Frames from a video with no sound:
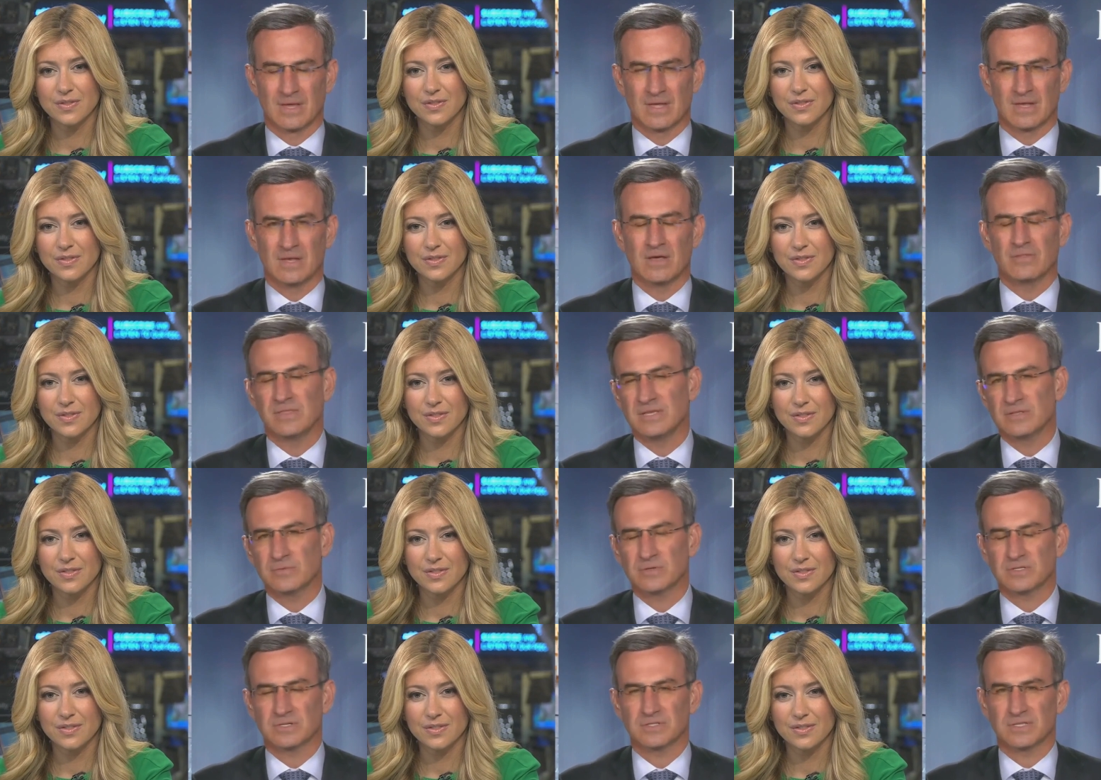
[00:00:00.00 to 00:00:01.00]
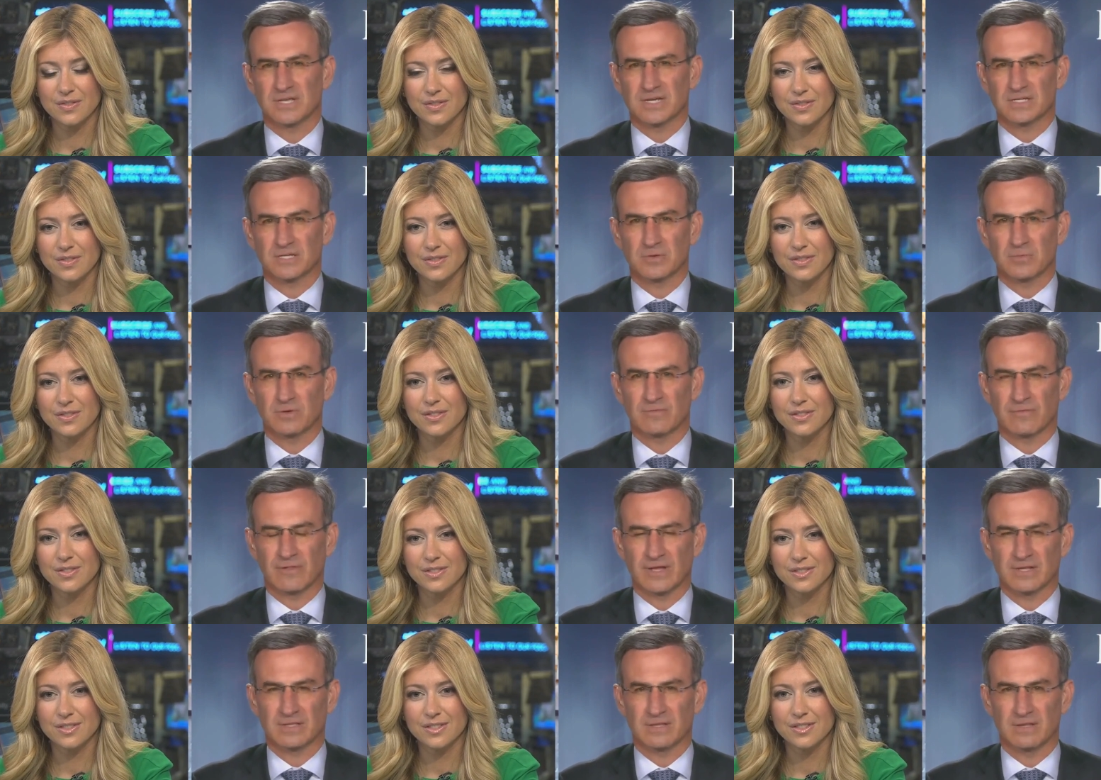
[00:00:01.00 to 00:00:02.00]
Speaker 1: No, these results actually
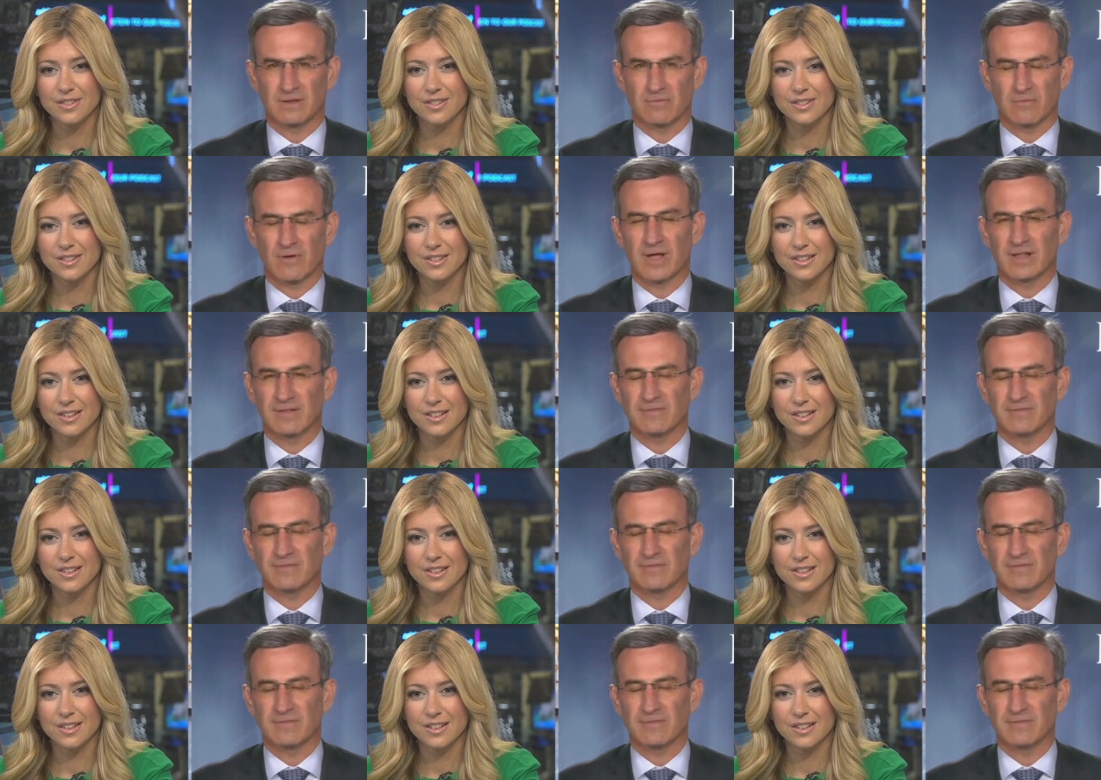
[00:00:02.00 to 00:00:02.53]
reflected a variety of